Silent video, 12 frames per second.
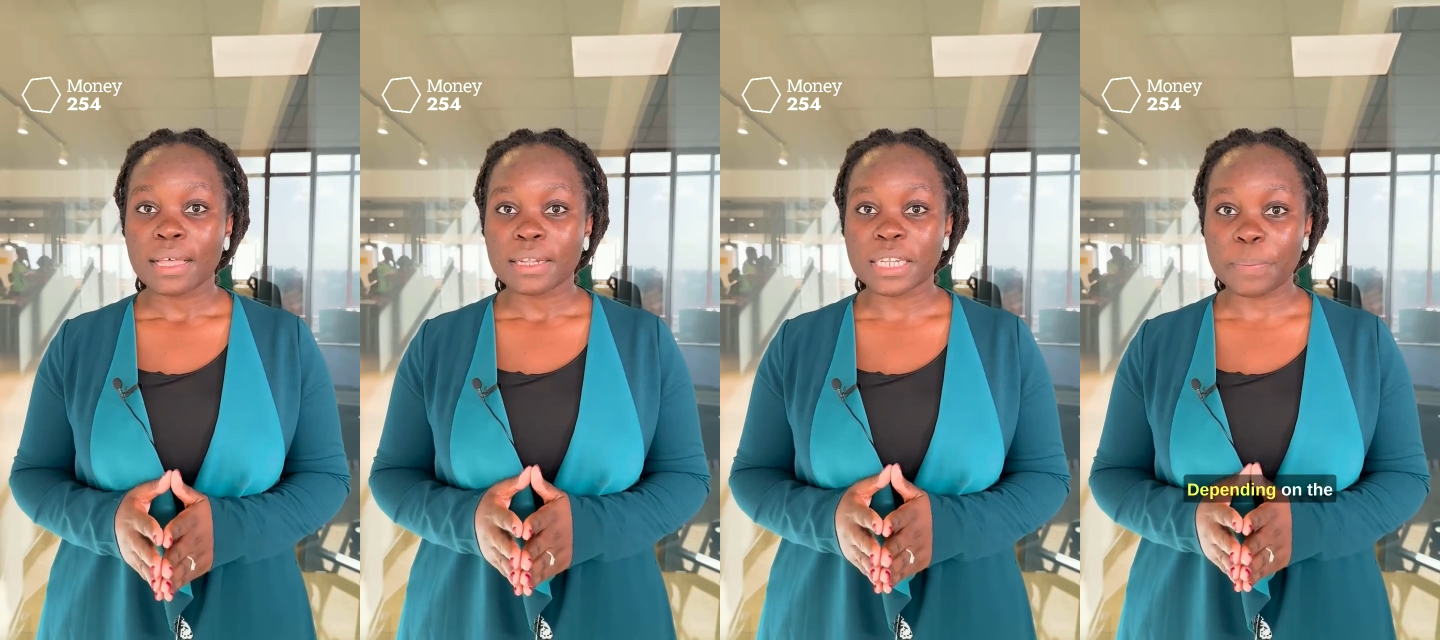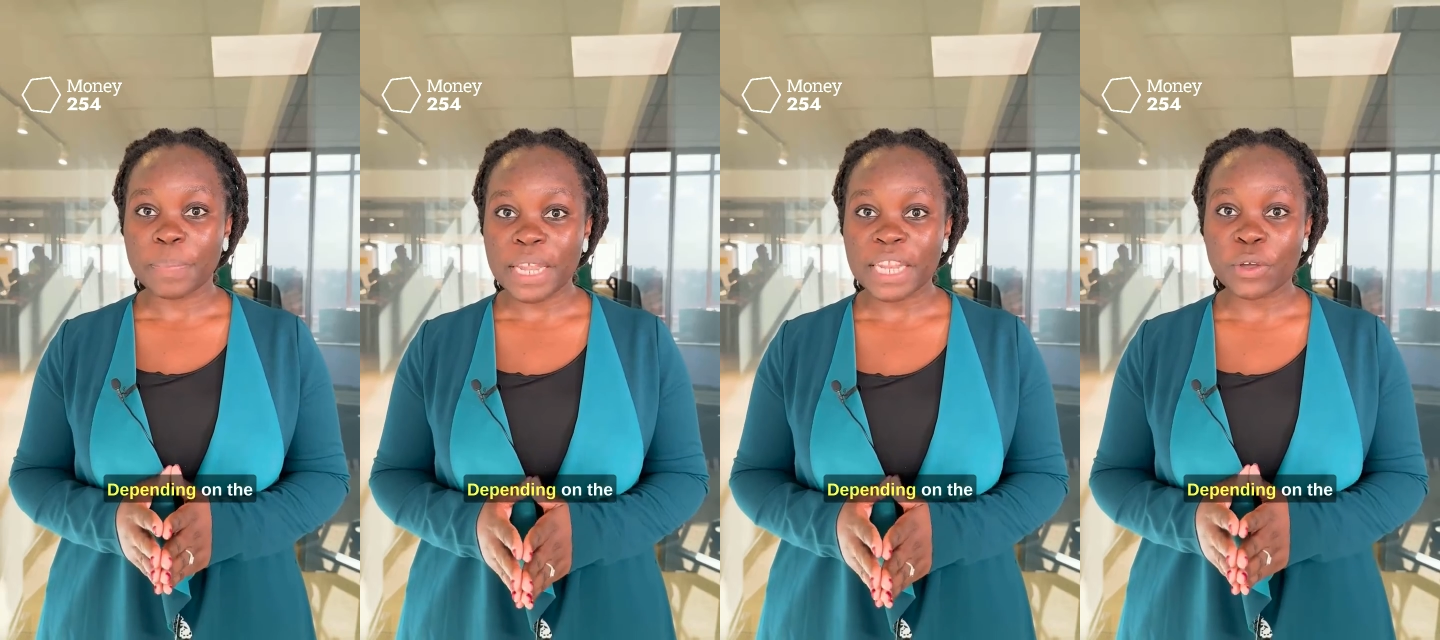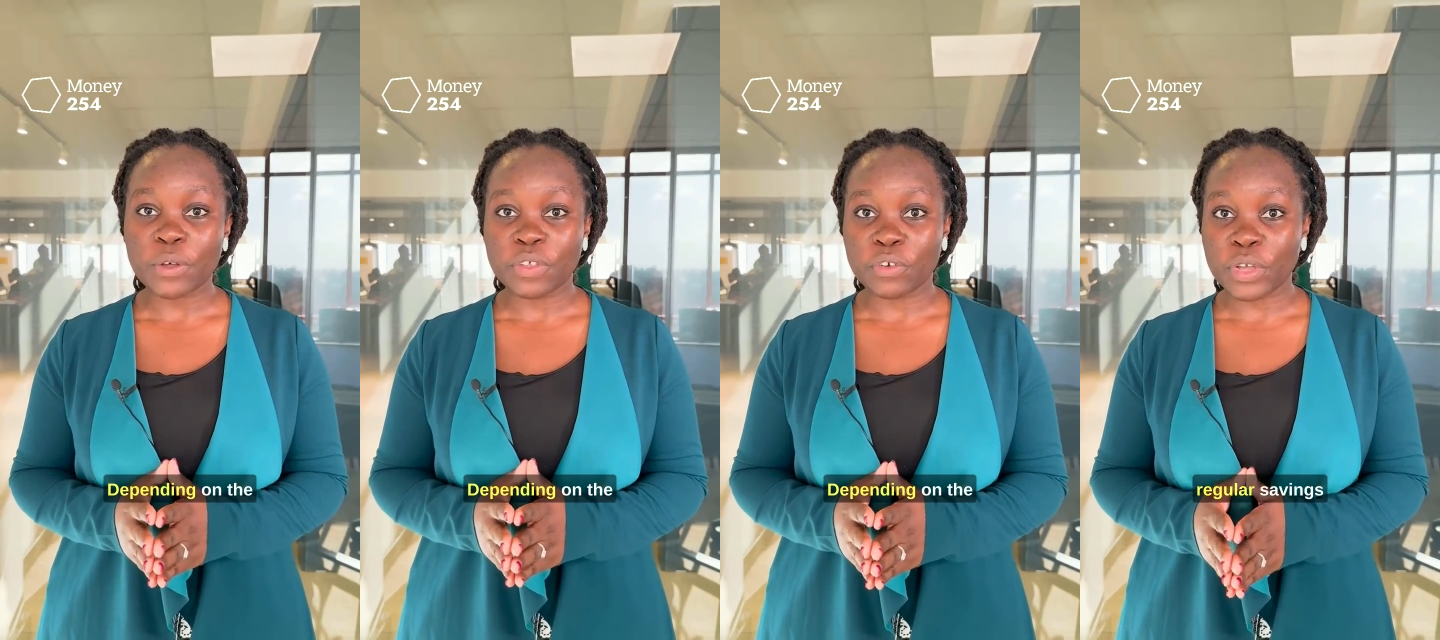Depending
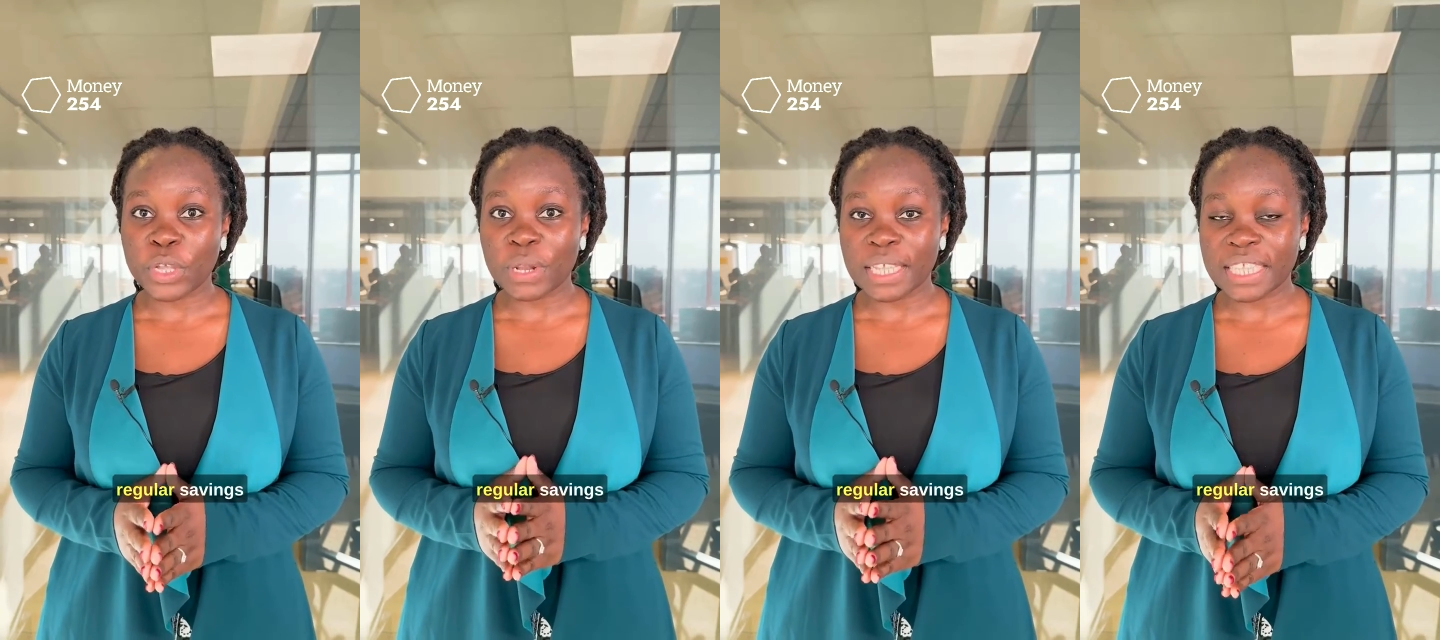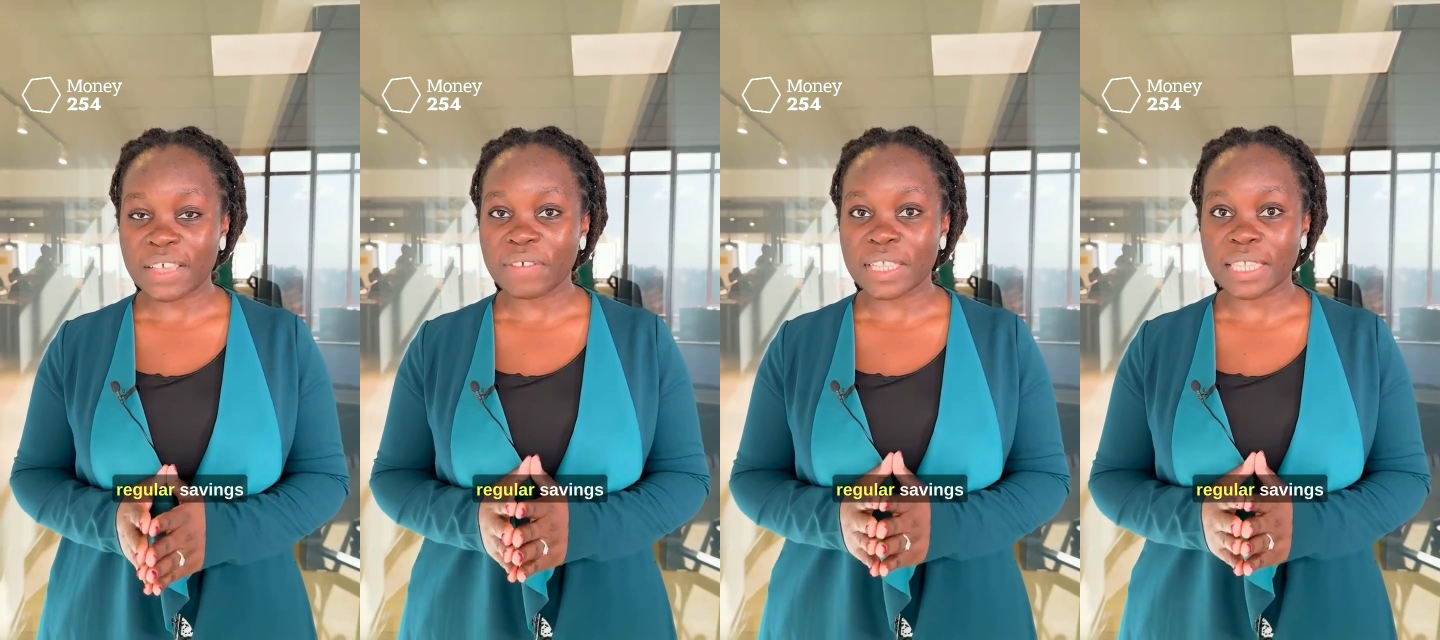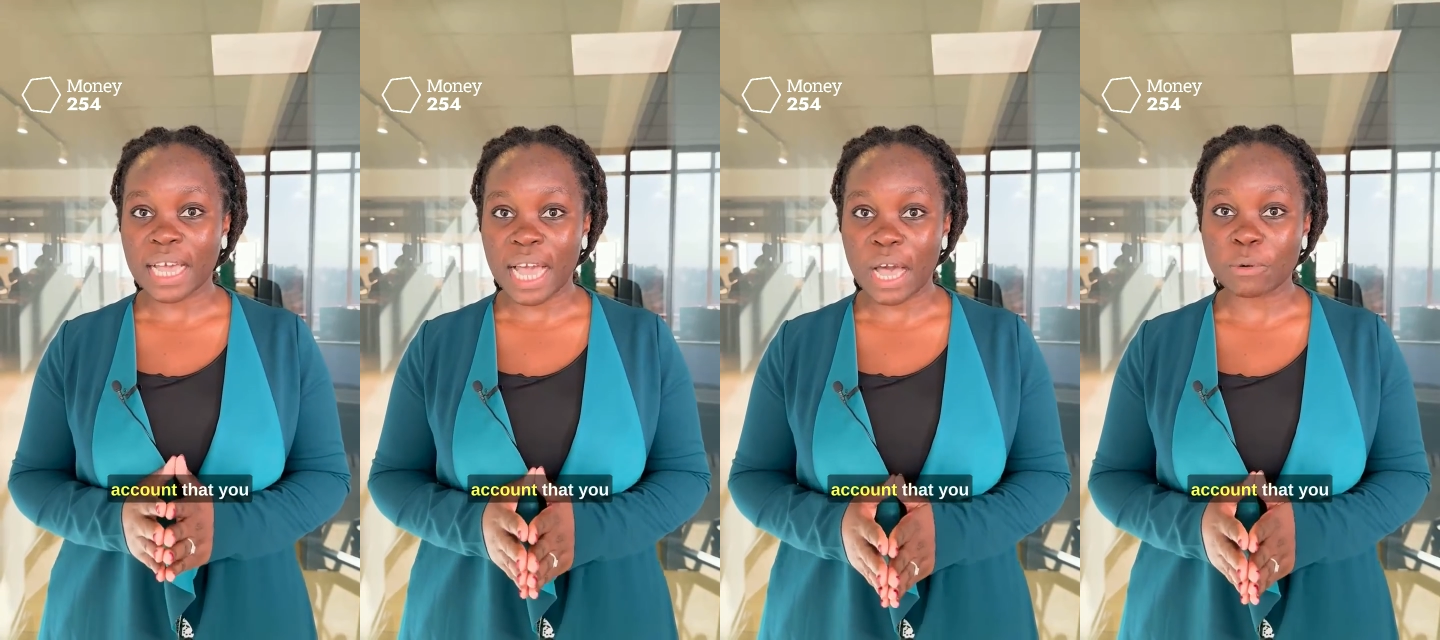on the regular savings
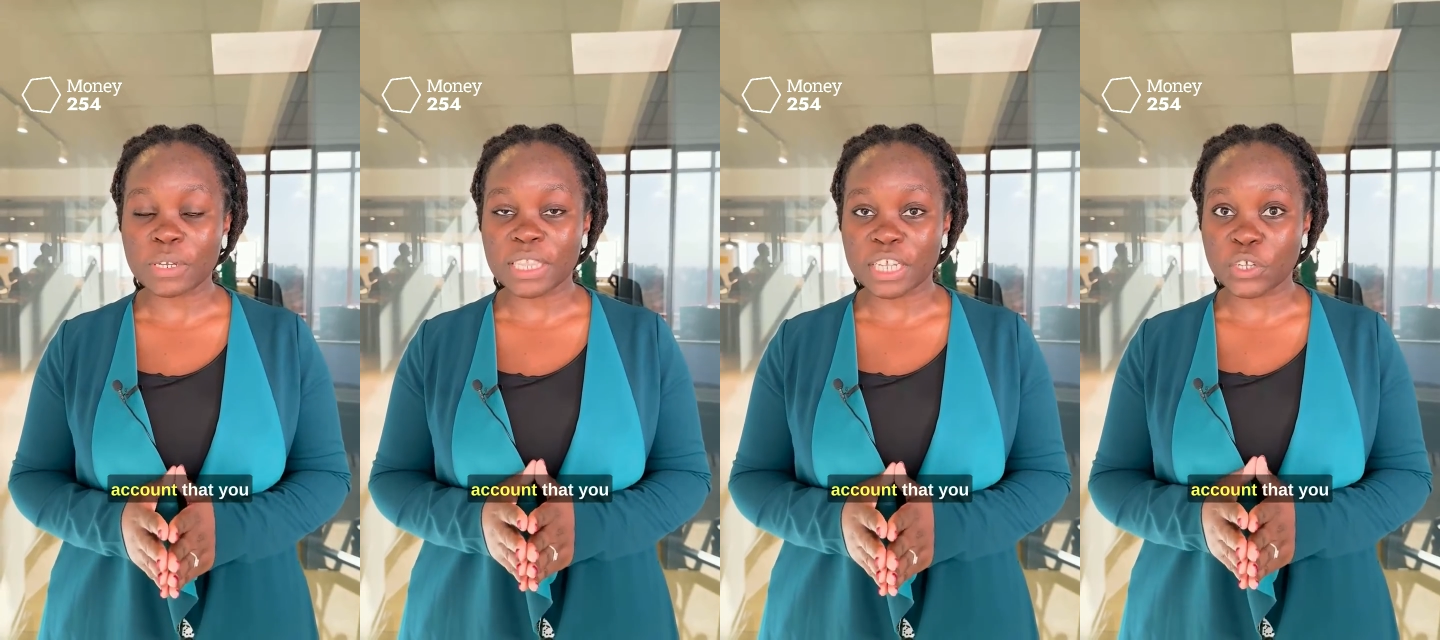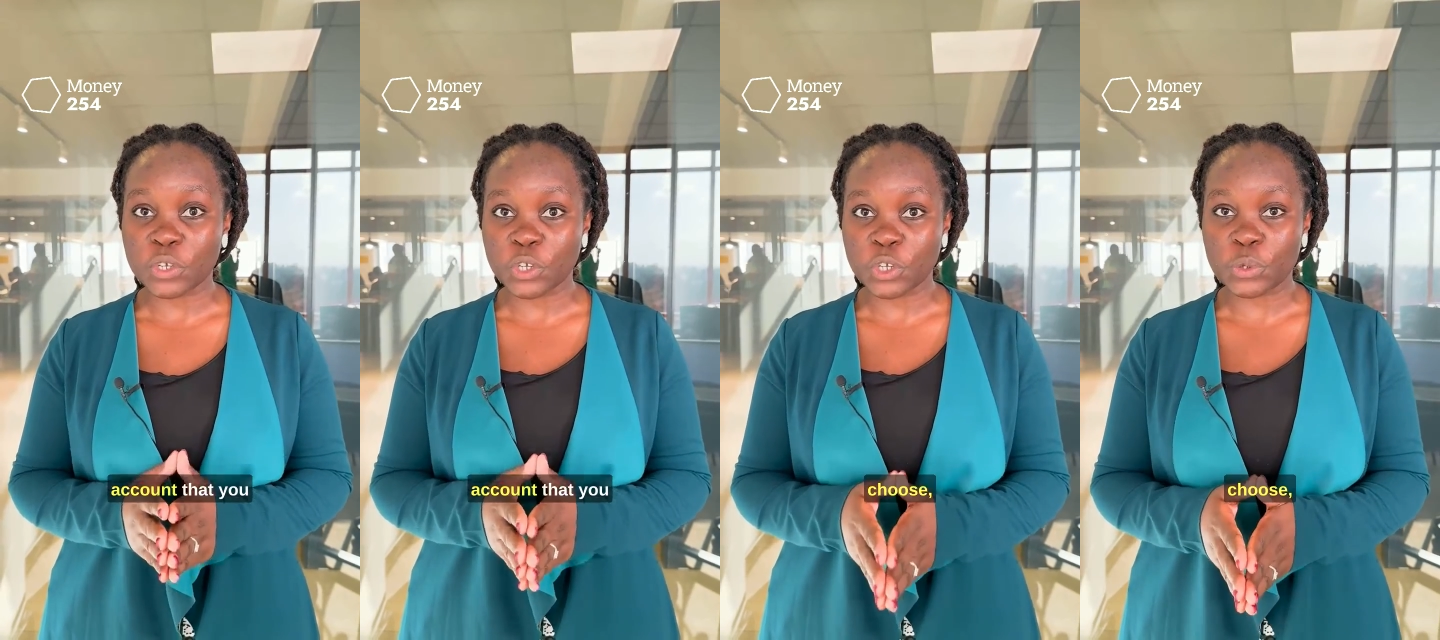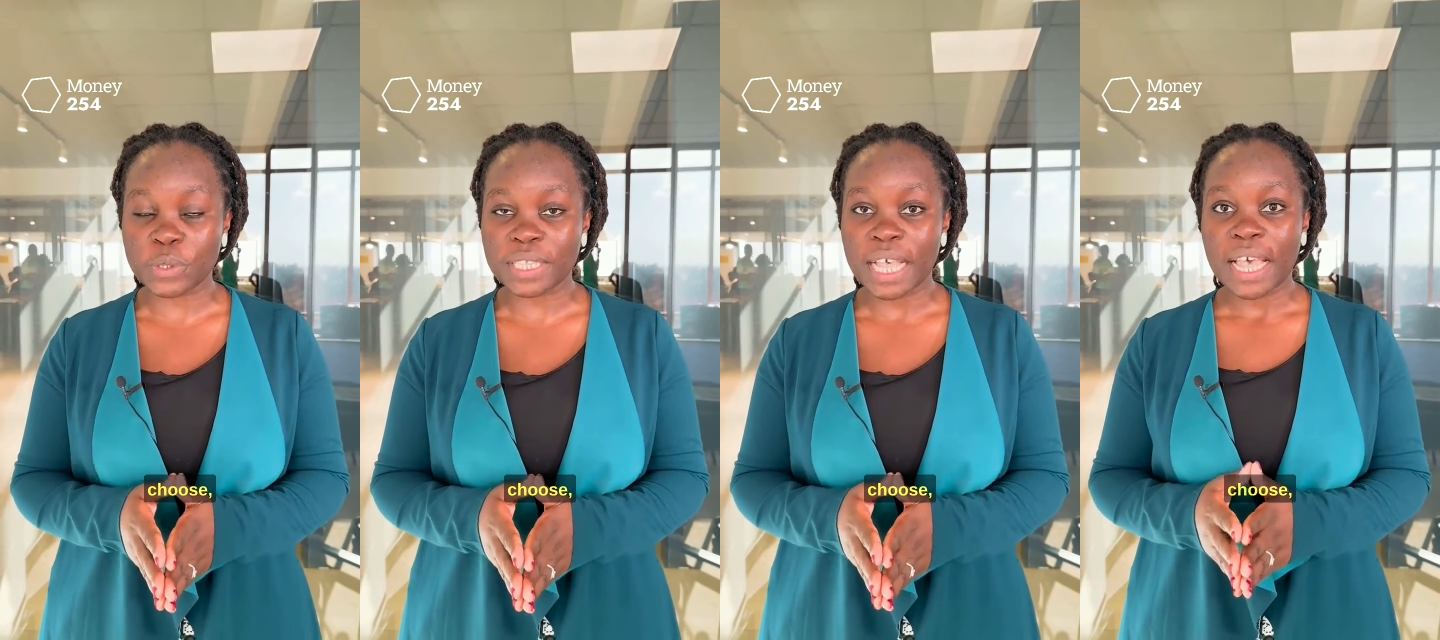account that you
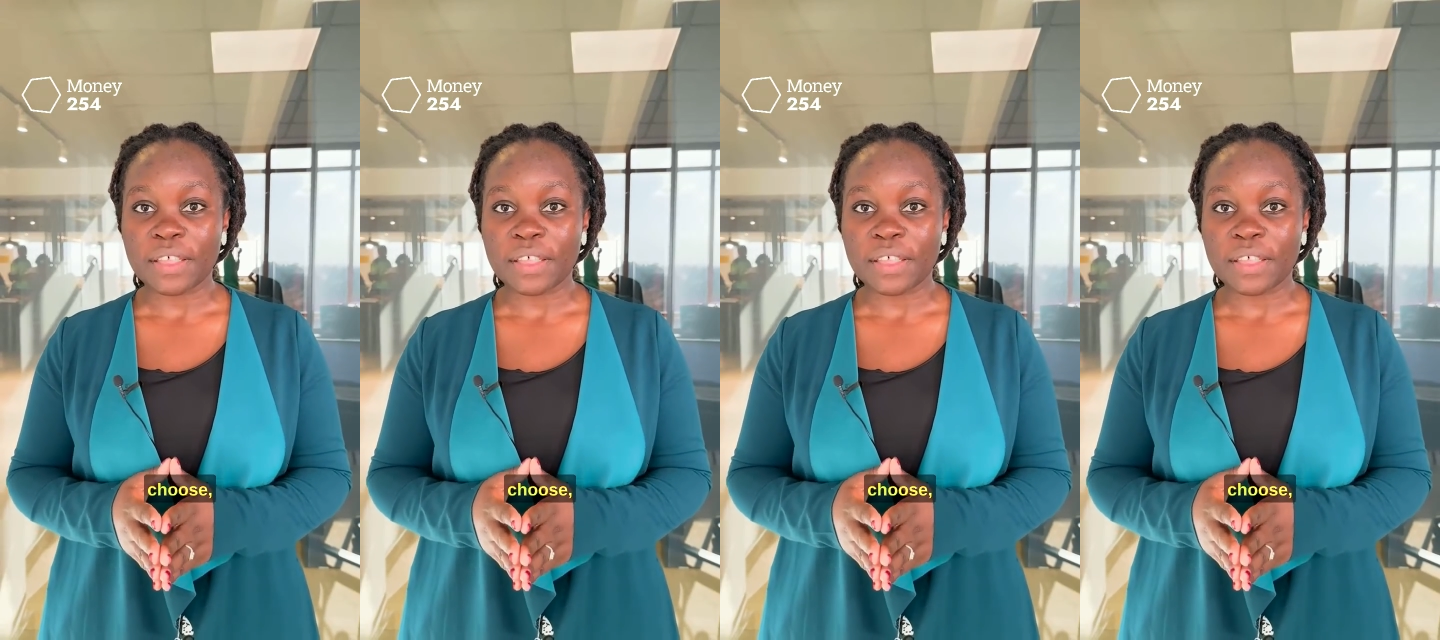choose,